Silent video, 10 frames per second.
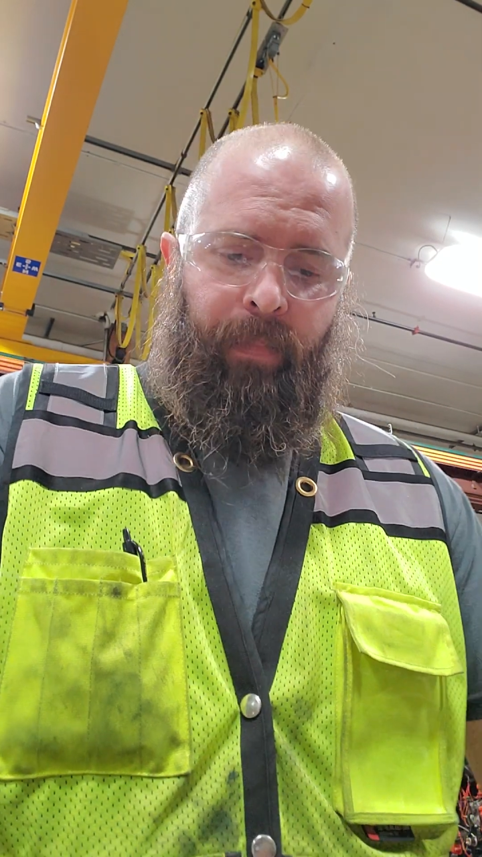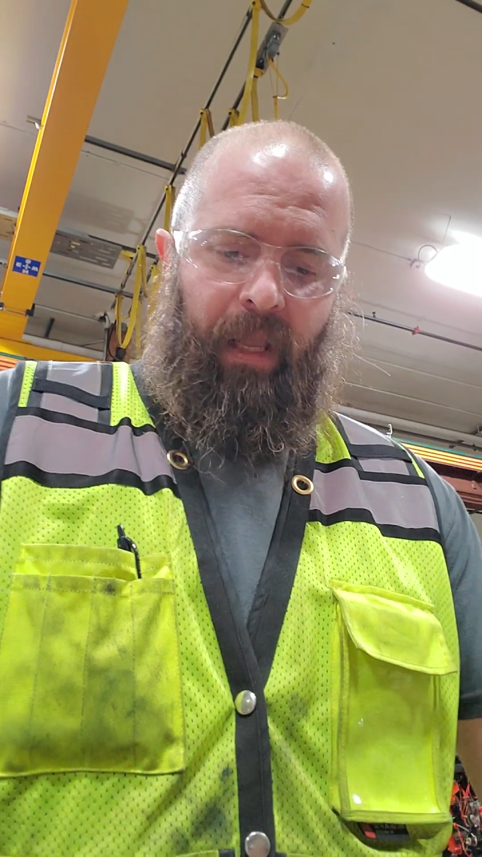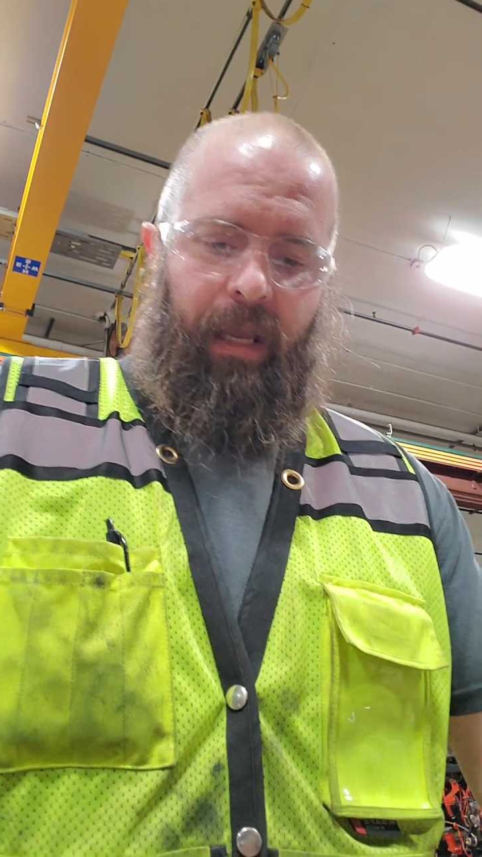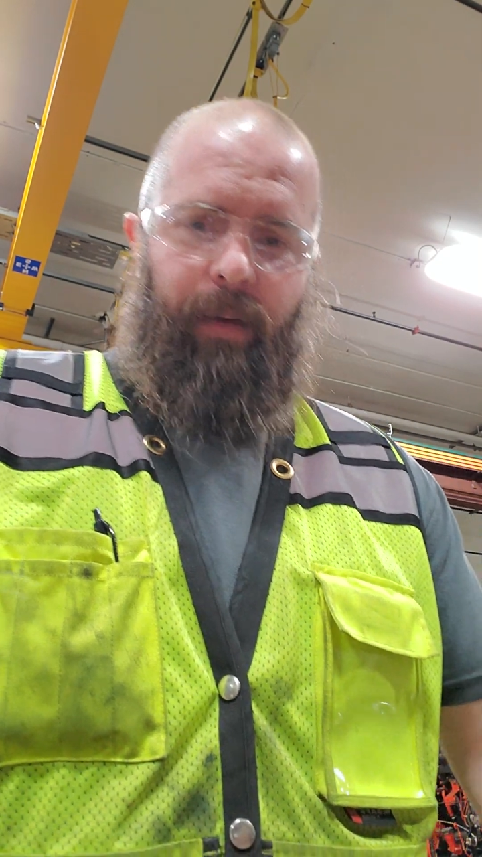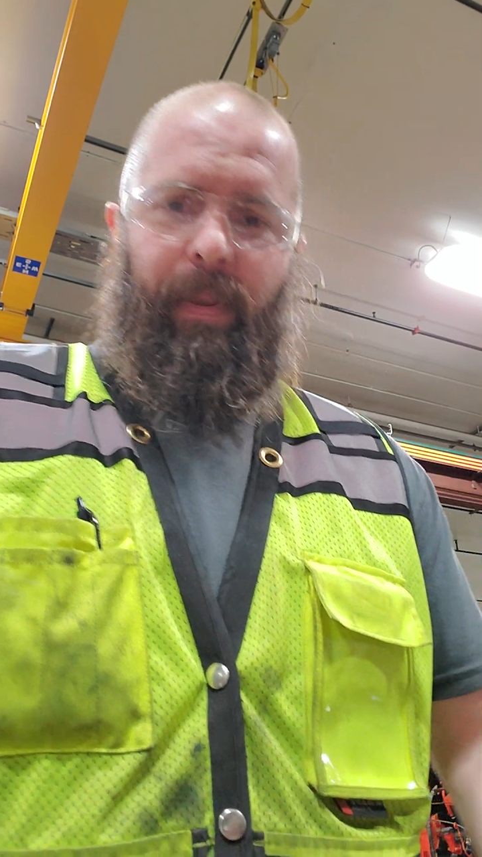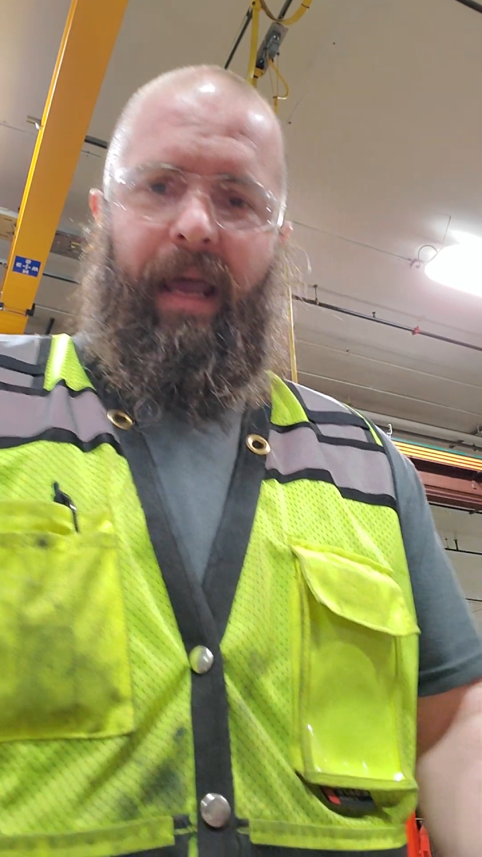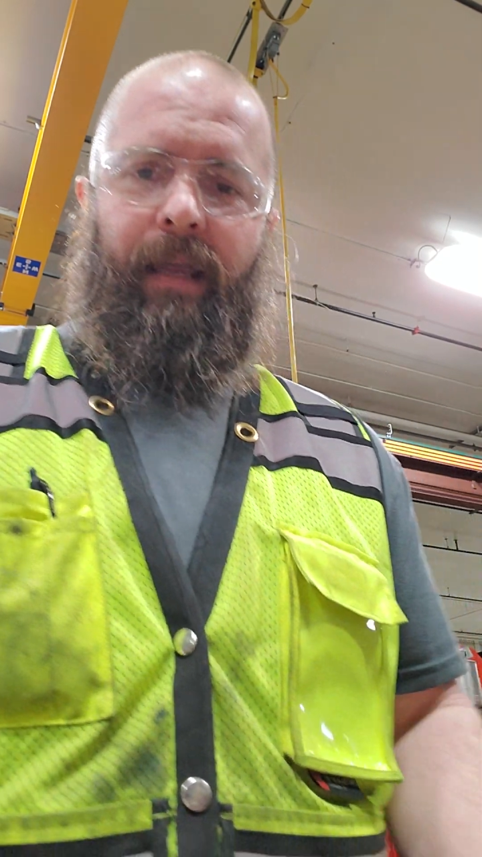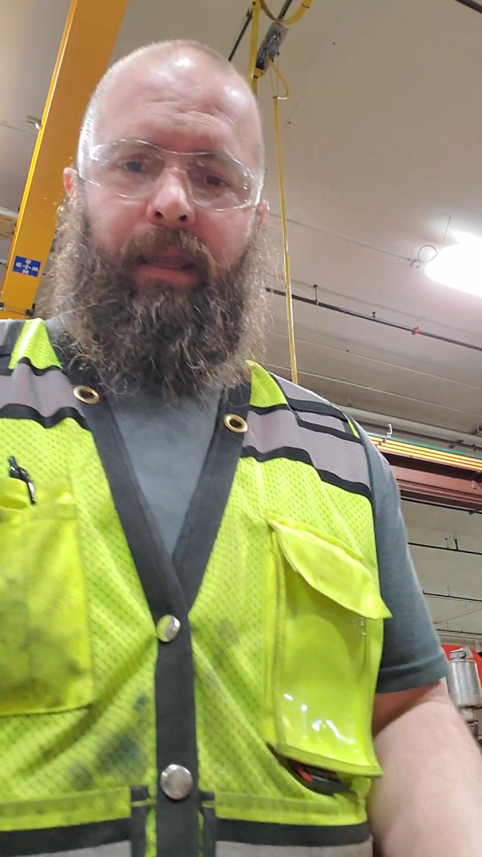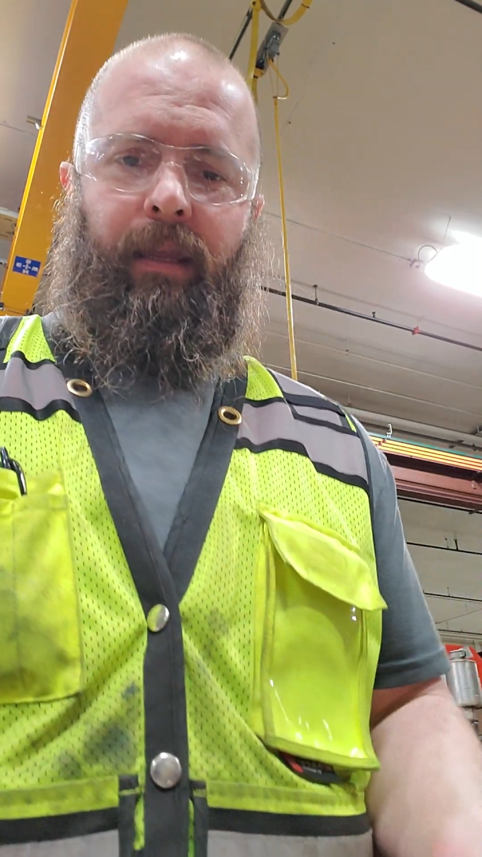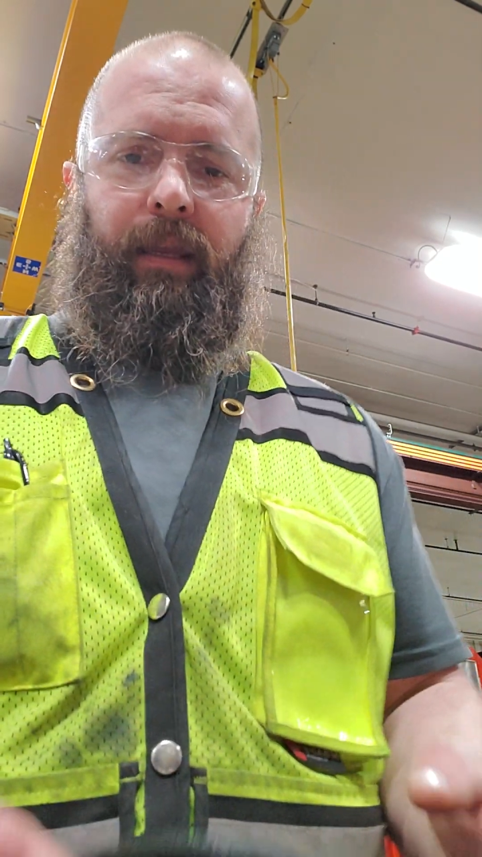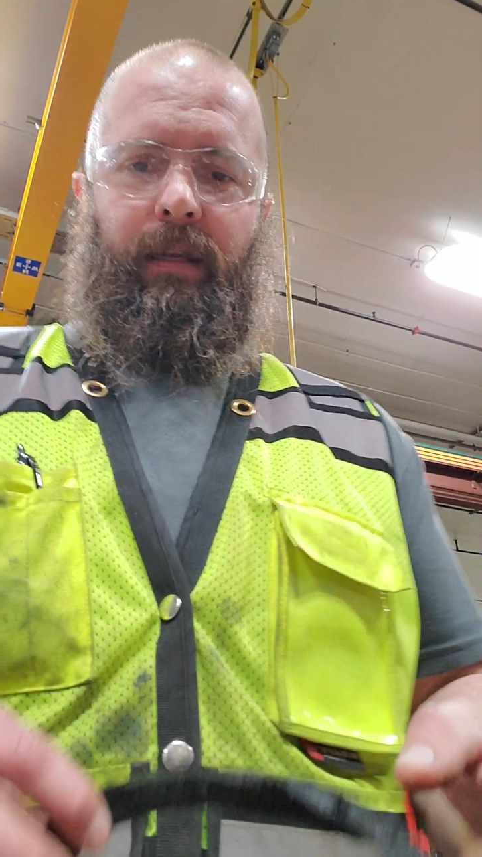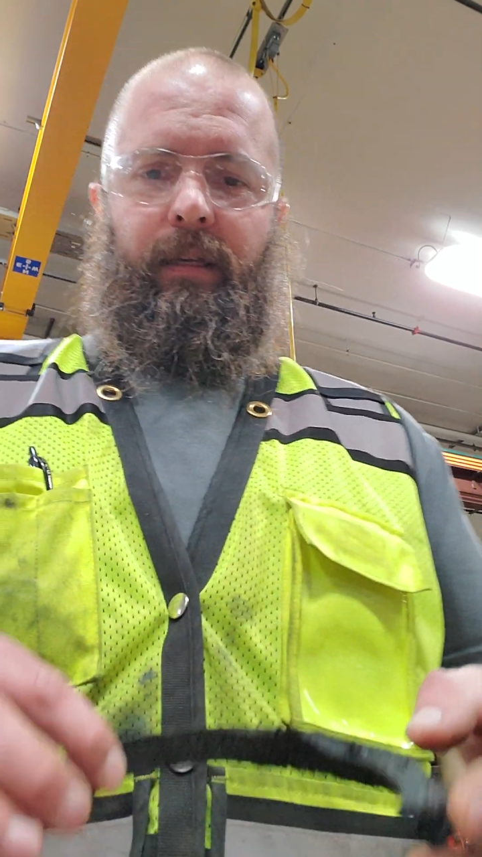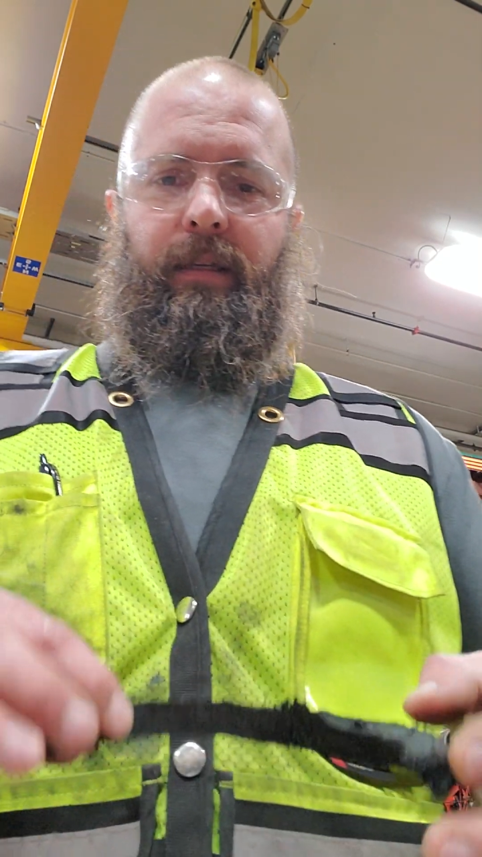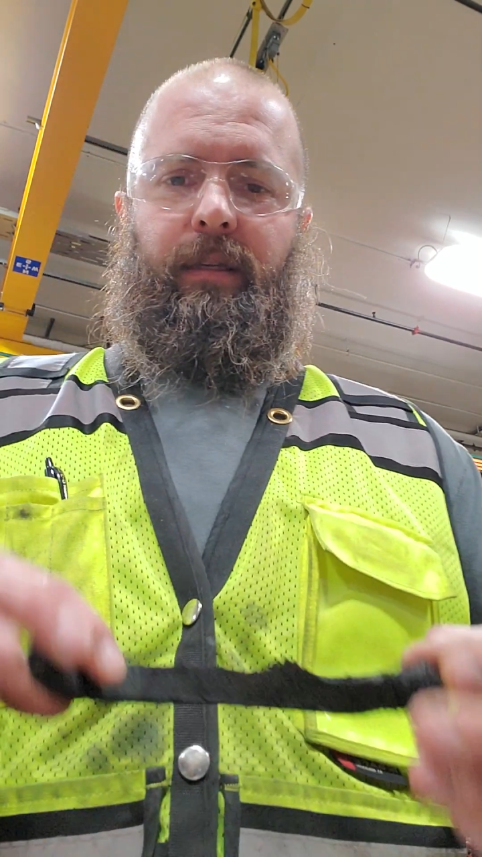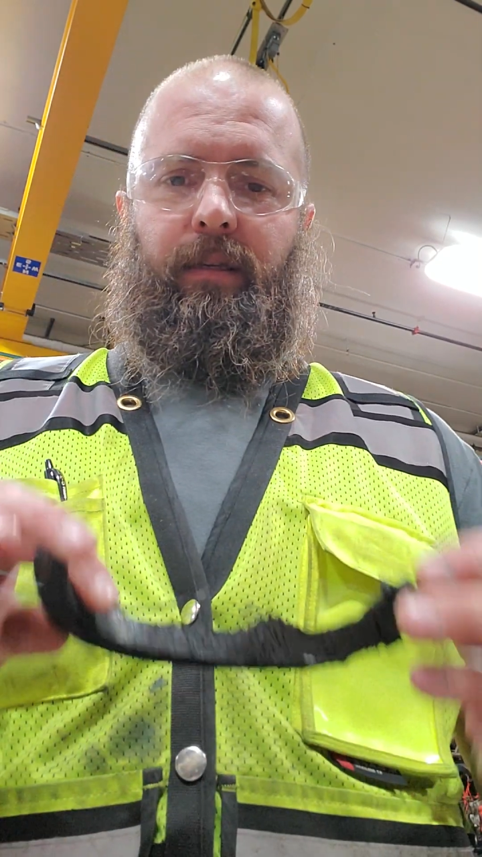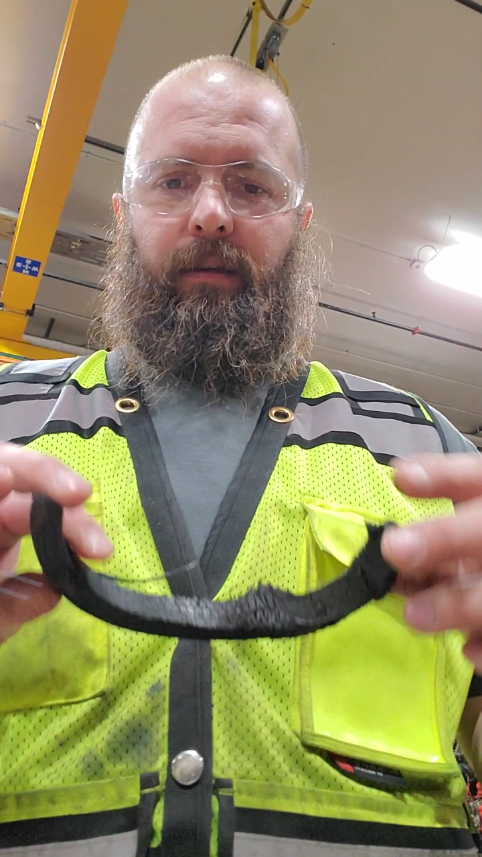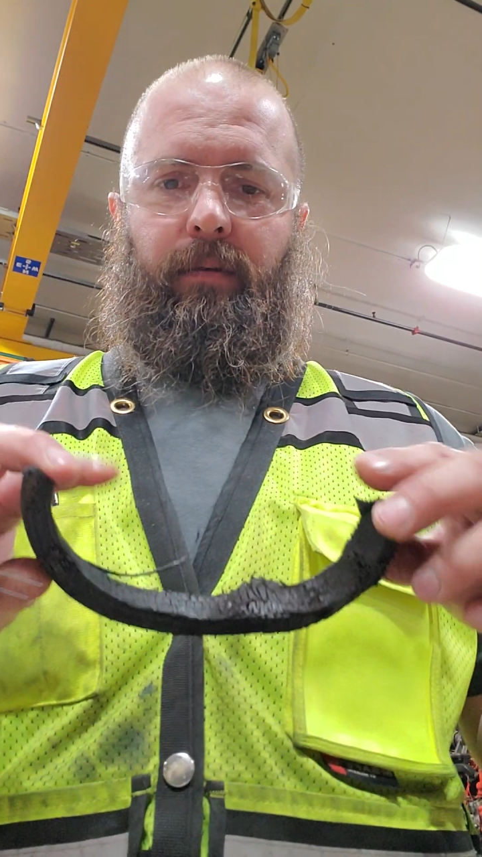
And packing is